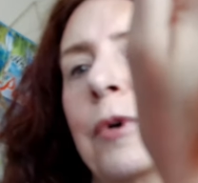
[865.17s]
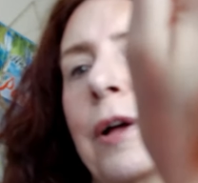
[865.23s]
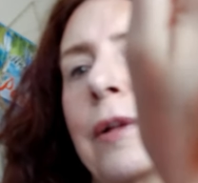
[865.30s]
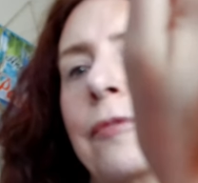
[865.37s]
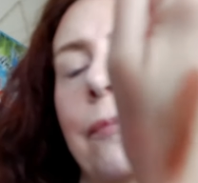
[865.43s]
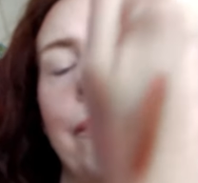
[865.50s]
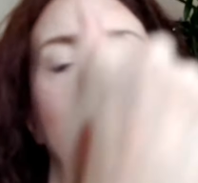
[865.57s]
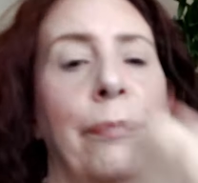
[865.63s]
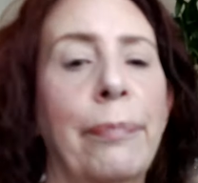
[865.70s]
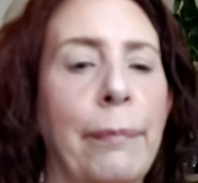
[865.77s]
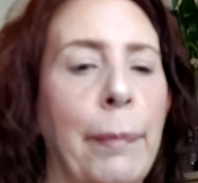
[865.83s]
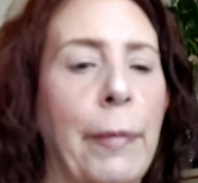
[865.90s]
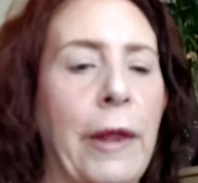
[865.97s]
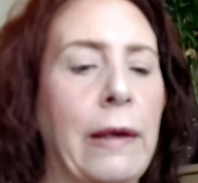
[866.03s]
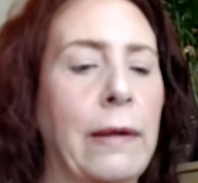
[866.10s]
Well,
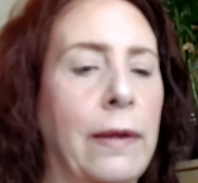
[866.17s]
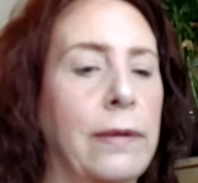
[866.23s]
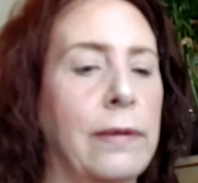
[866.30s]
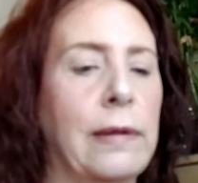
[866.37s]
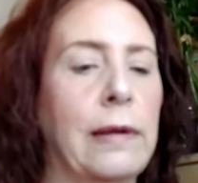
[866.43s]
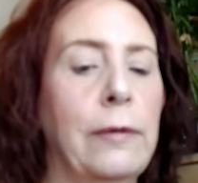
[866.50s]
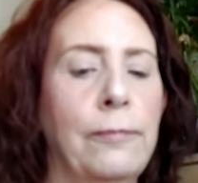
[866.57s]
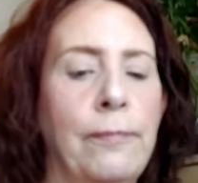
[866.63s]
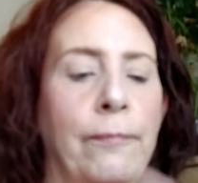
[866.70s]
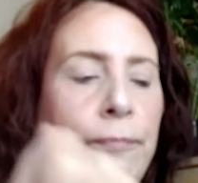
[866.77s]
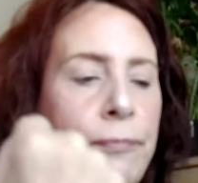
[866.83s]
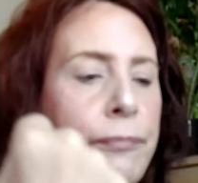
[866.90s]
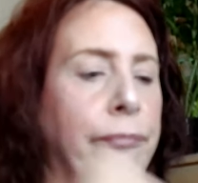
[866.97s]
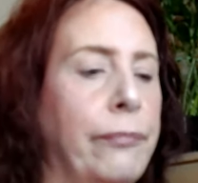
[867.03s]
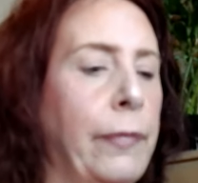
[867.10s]
let's see.
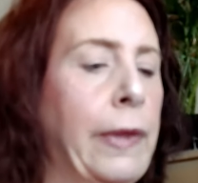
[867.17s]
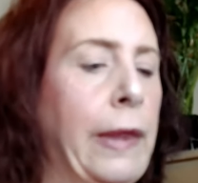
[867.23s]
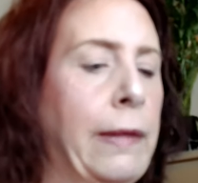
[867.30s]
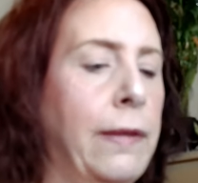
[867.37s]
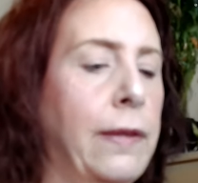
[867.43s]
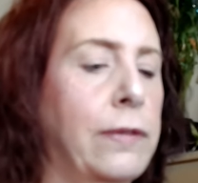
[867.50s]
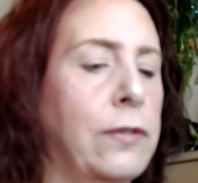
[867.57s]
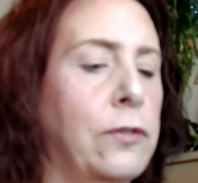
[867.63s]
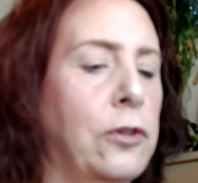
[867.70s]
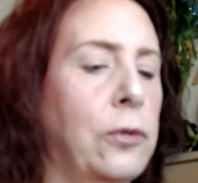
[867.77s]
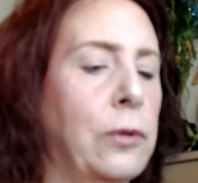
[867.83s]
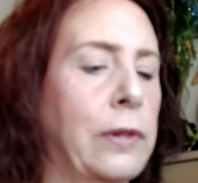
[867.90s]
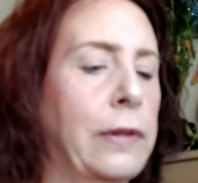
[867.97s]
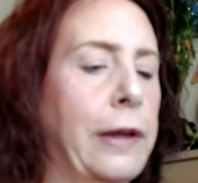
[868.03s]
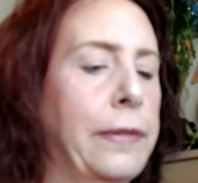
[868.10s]
Let's
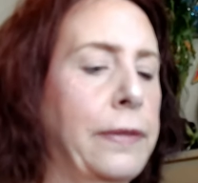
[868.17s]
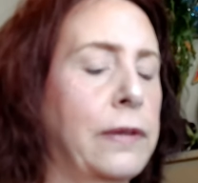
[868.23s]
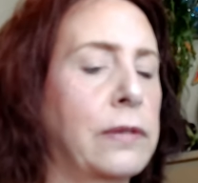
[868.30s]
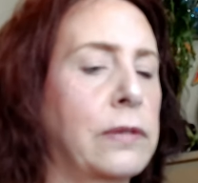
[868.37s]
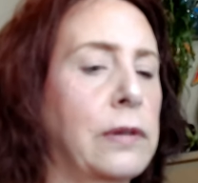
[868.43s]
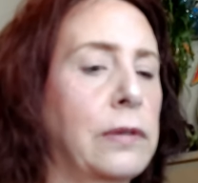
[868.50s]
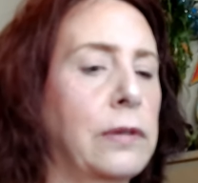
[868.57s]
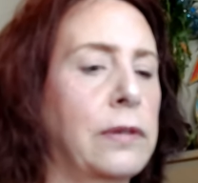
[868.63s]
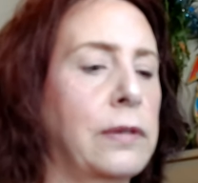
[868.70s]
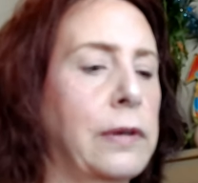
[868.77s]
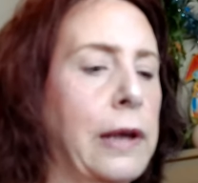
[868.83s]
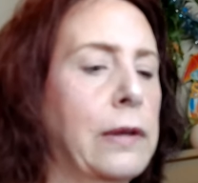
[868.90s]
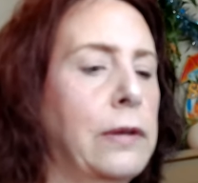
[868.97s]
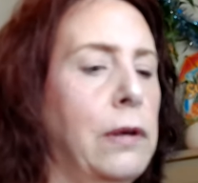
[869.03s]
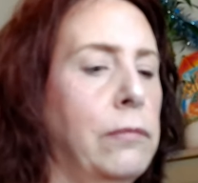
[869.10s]
do it like this
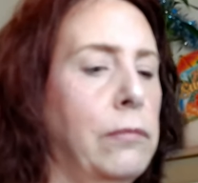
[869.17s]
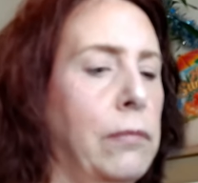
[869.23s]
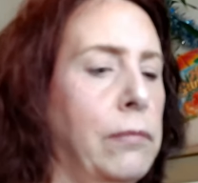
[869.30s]
instead.